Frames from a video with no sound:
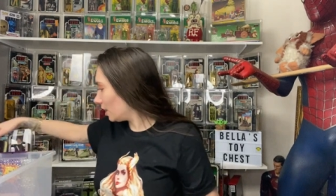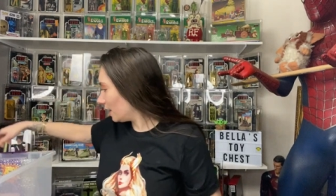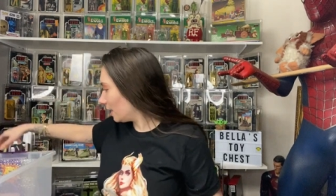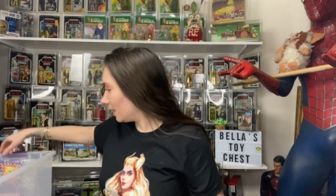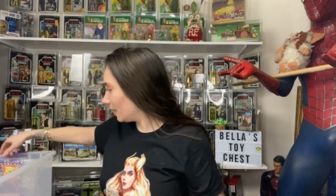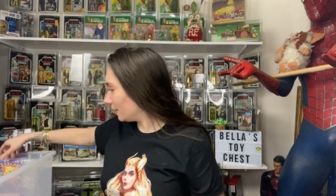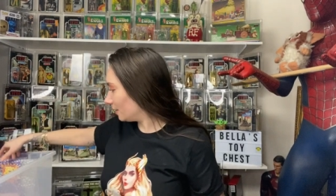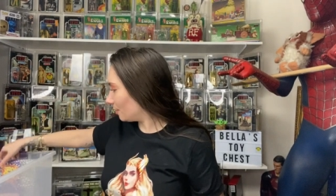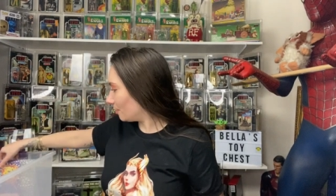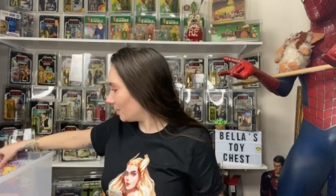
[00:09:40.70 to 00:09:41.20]

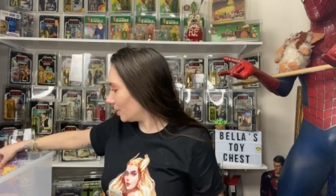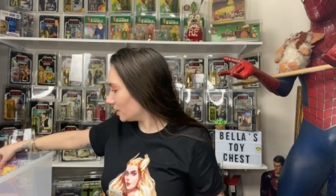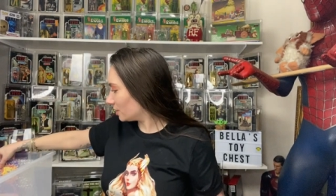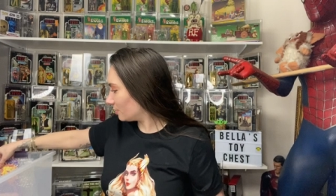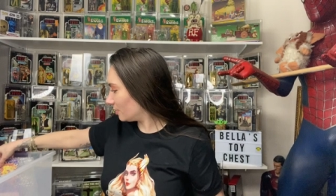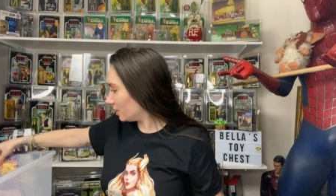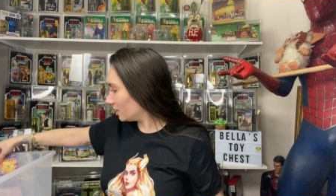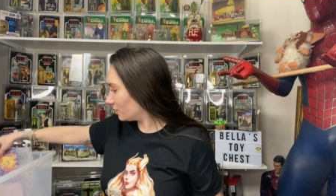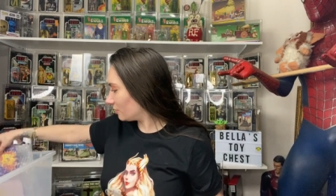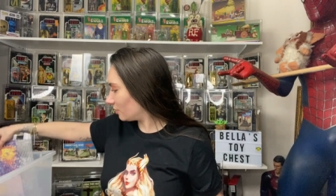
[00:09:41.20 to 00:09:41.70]
And the best
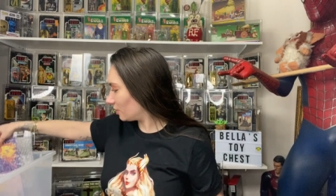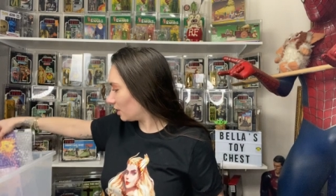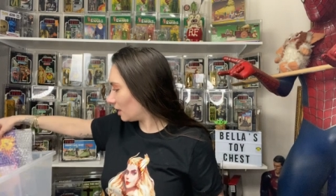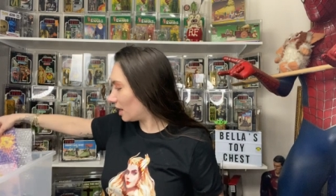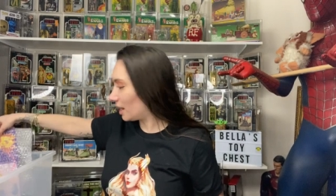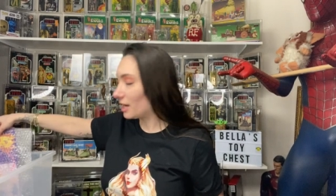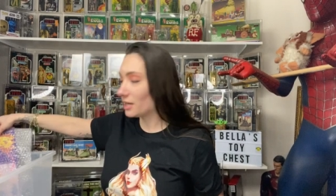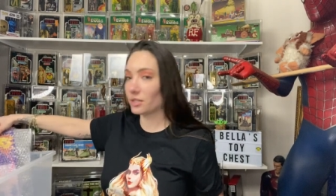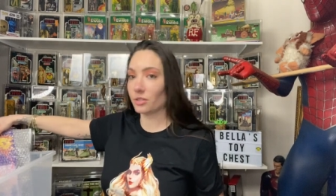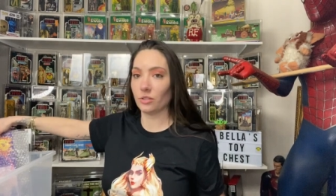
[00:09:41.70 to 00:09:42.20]
piece for
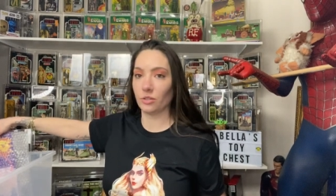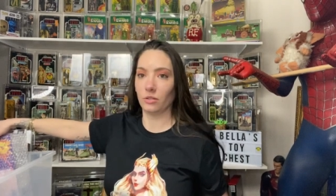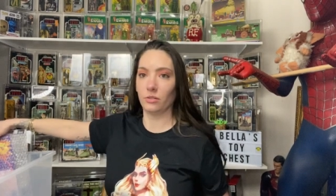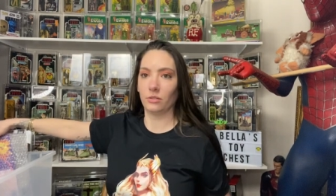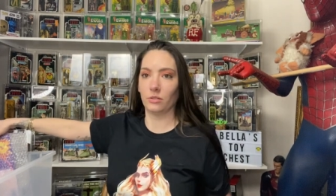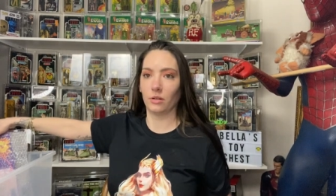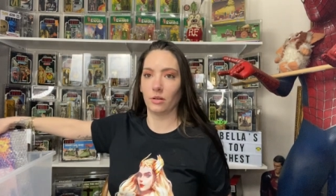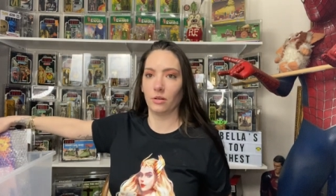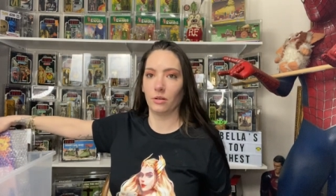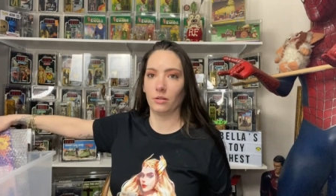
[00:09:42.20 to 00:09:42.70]
last. Dun,
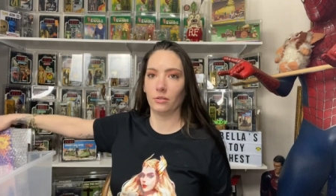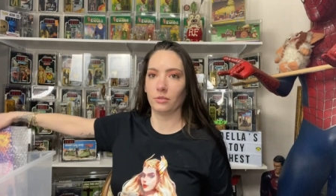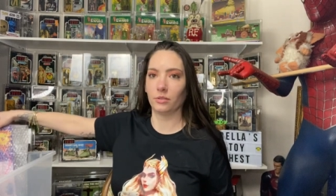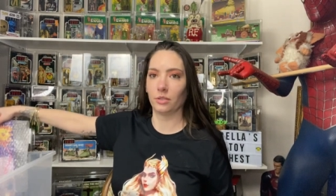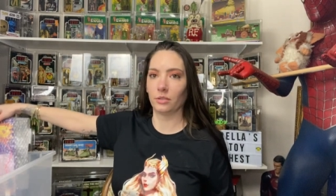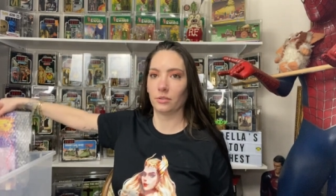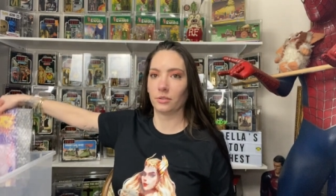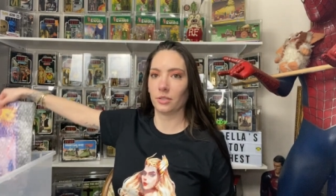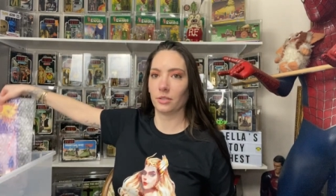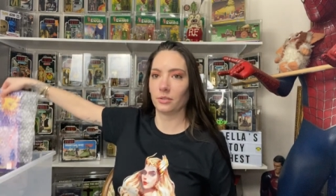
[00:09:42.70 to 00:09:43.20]
dun, dun,
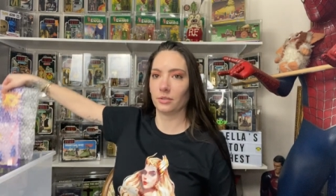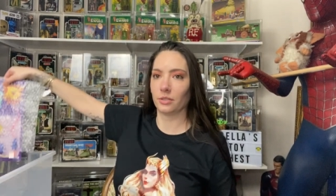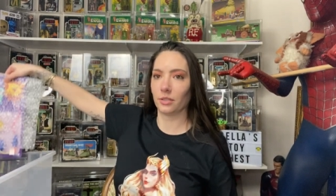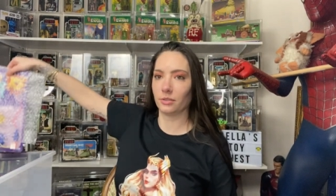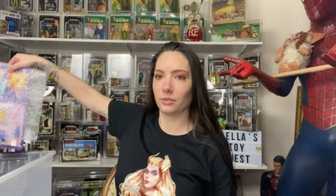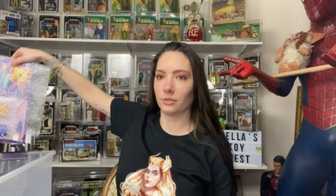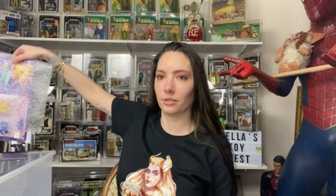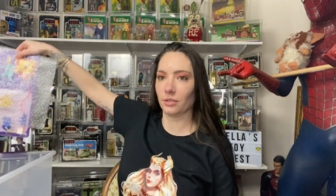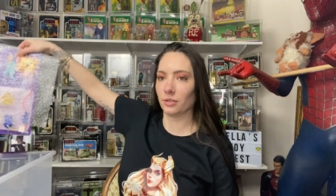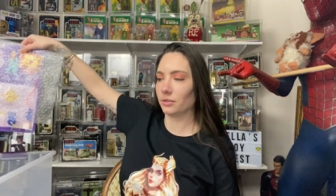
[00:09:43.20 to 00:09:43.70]
dun, dun, dun,
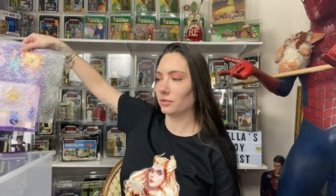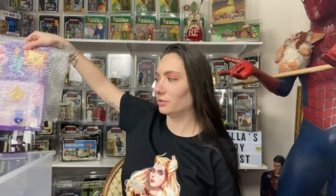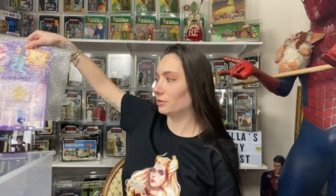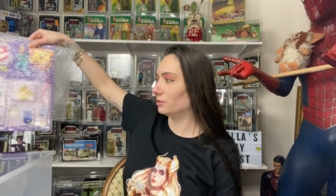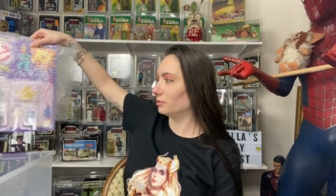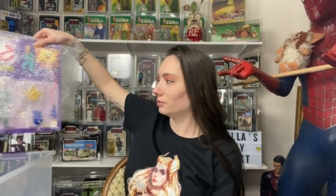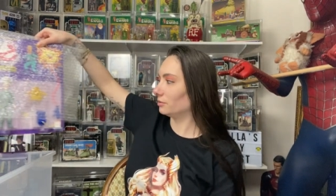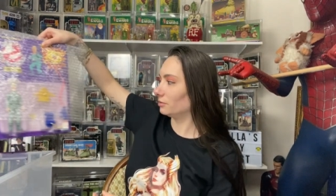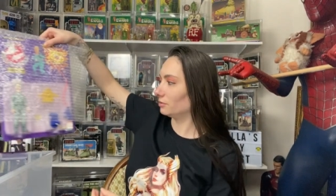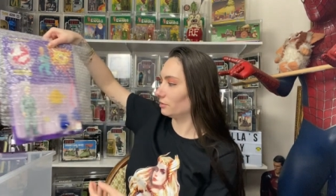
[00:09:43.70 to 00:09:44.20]

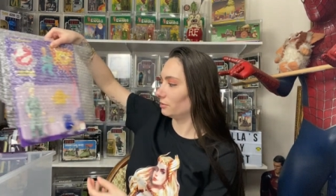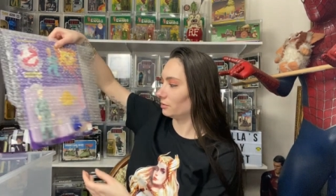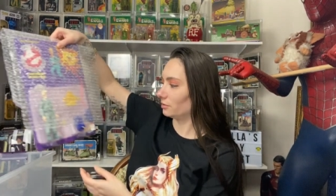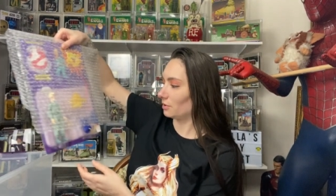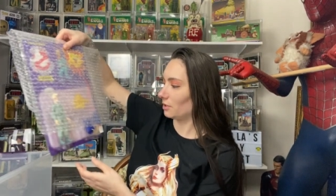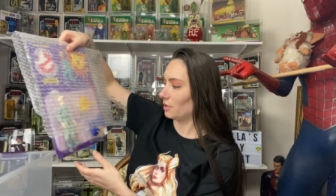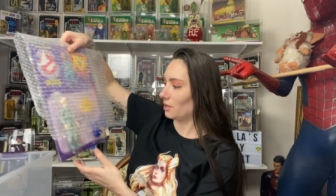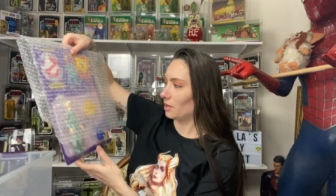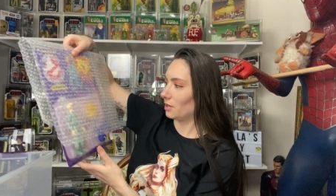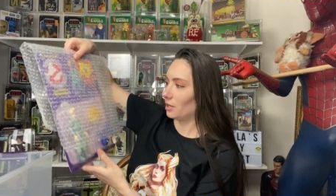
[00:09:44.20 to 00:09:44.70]
dun.
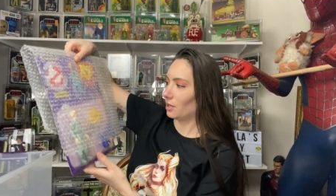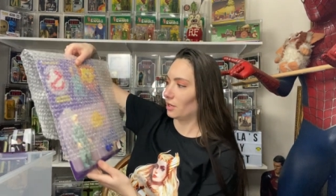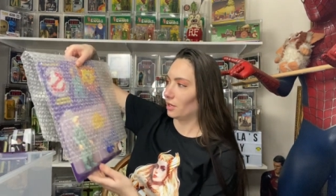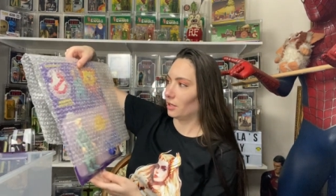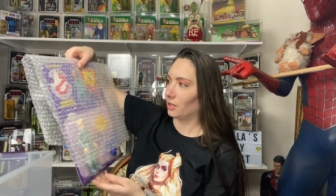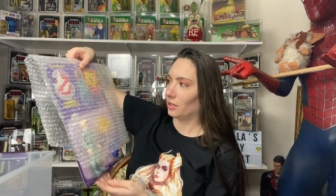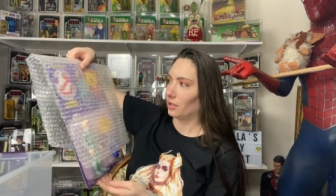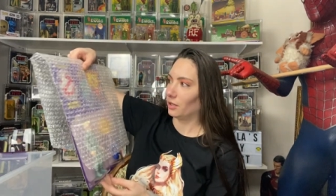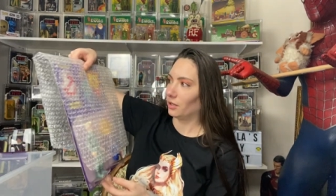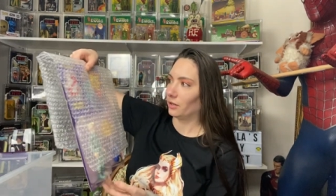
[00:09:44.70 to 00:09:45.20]

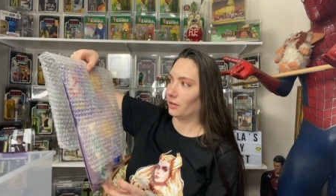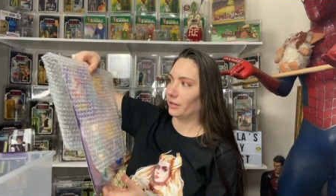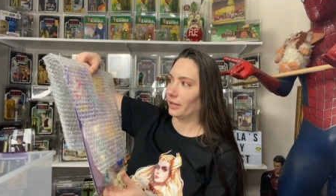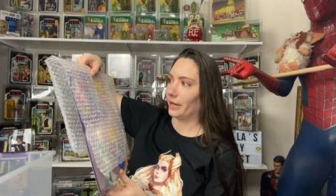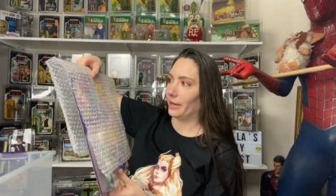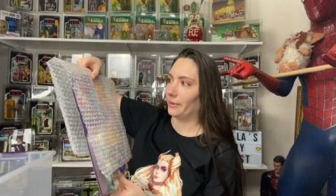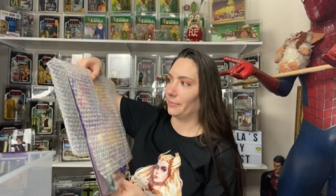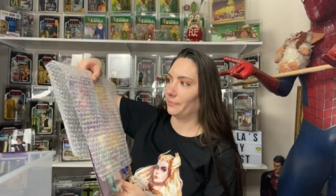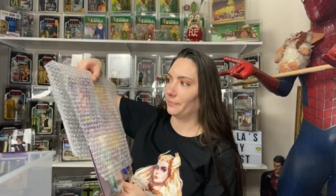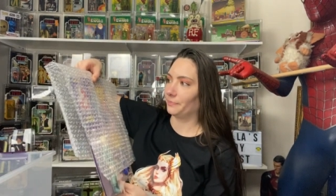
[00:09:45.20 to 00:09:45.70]

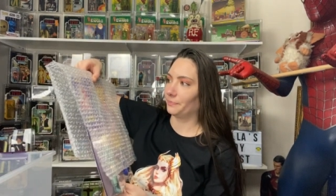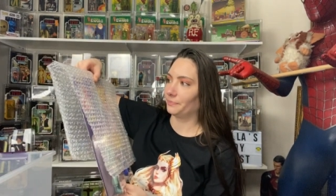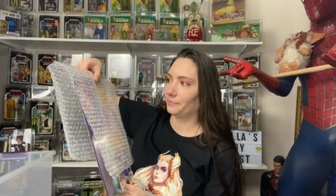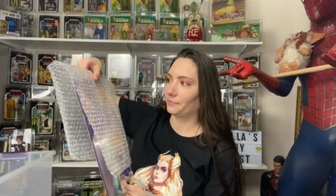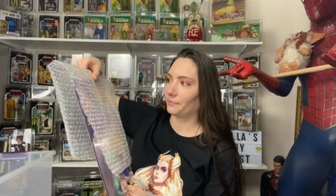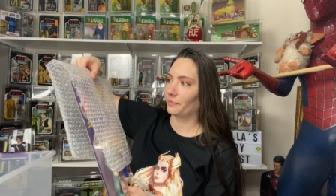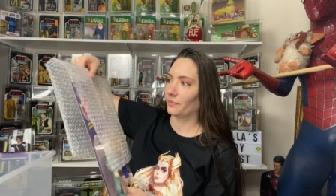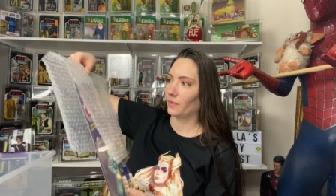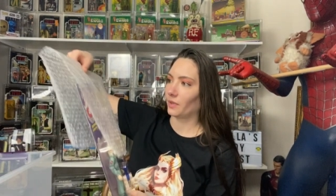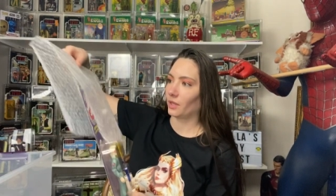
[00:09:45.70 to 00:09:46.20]
Okay.
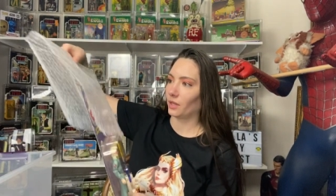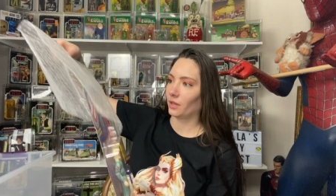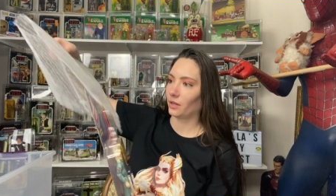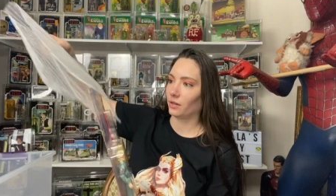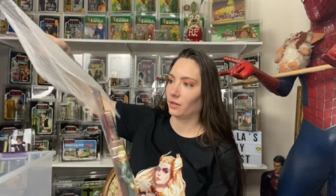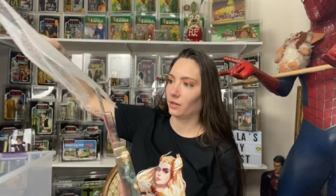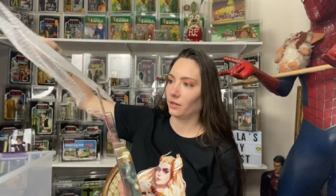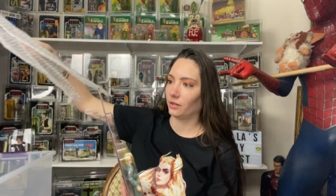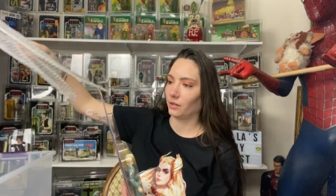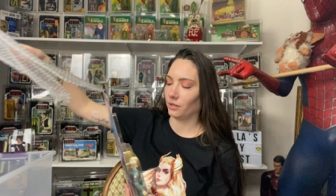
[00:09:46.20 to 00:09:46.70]

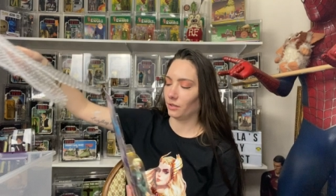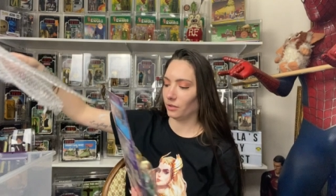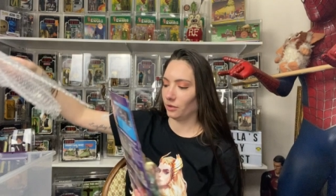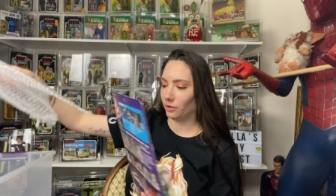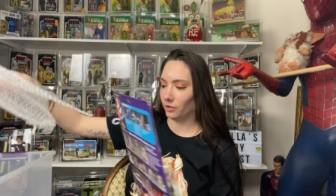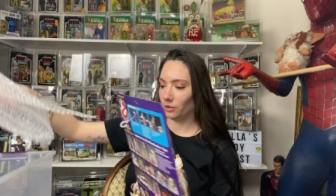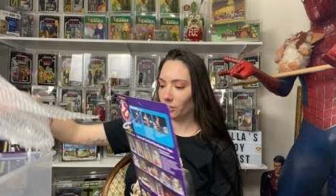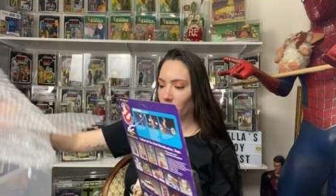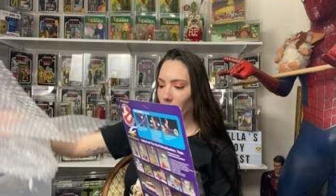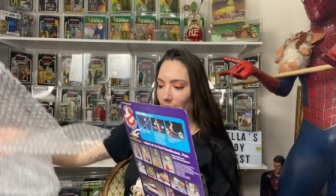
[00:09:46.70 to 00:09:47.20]

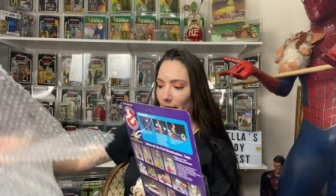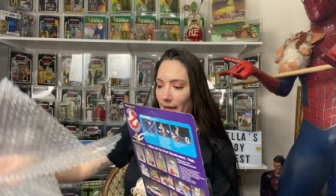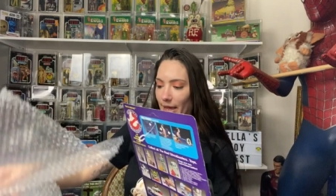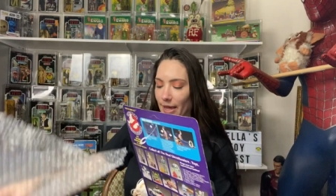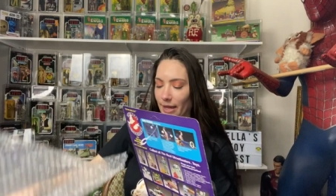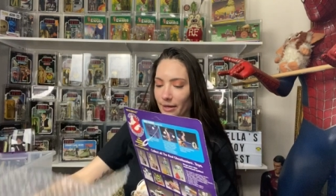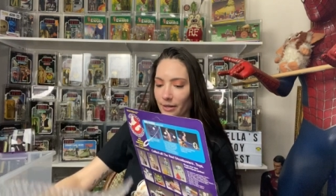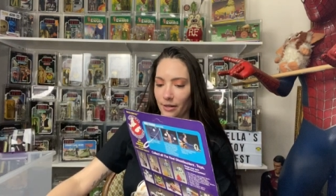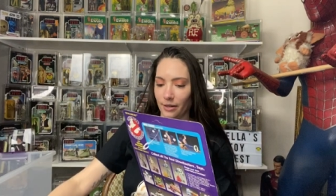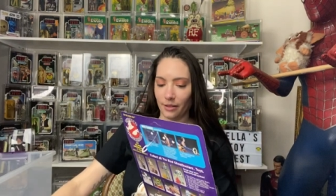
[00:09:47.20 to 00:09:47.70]
Look
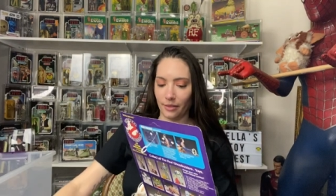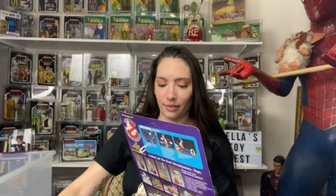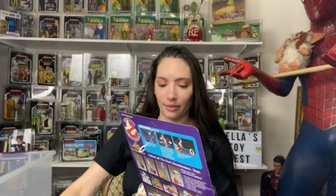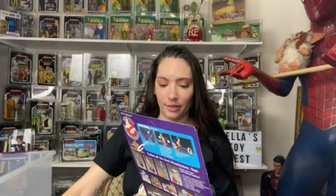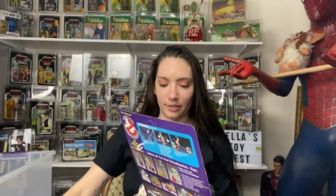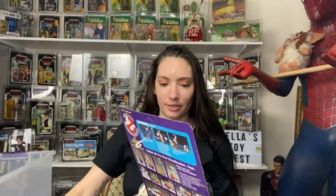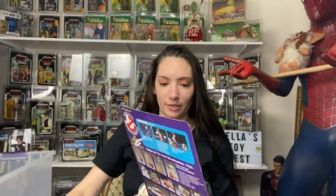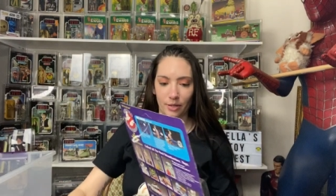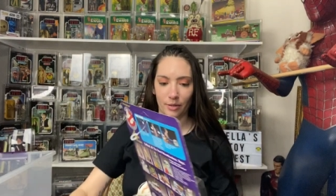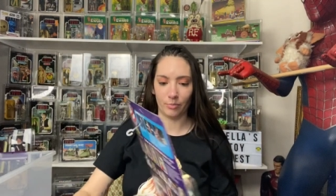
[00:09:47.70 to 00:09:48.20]
at
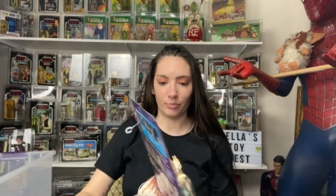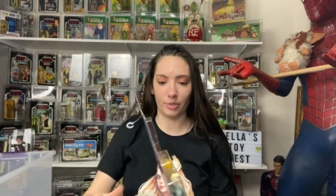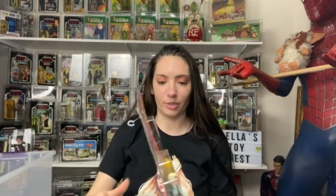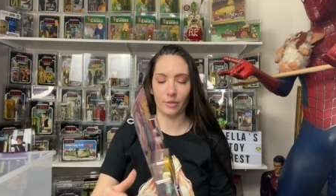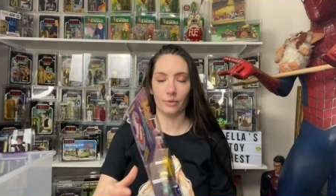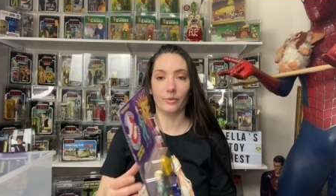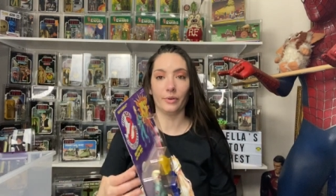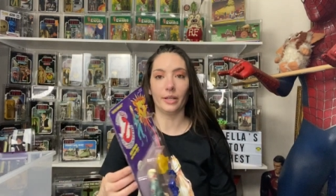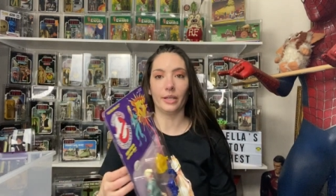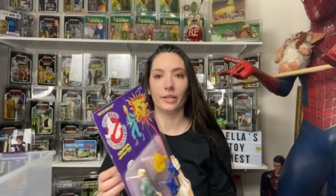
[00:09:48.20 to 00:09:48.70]
this
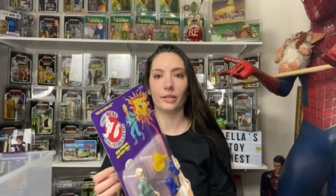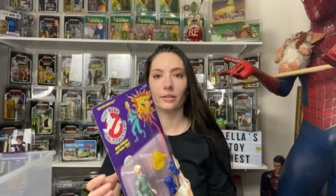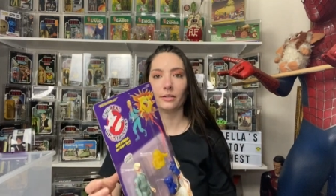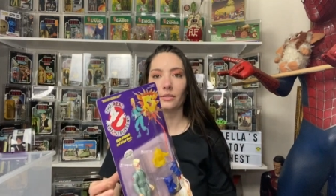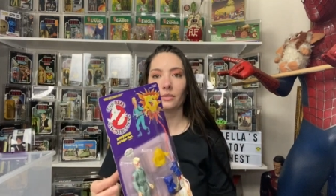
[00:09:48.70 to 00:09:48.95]
beauty.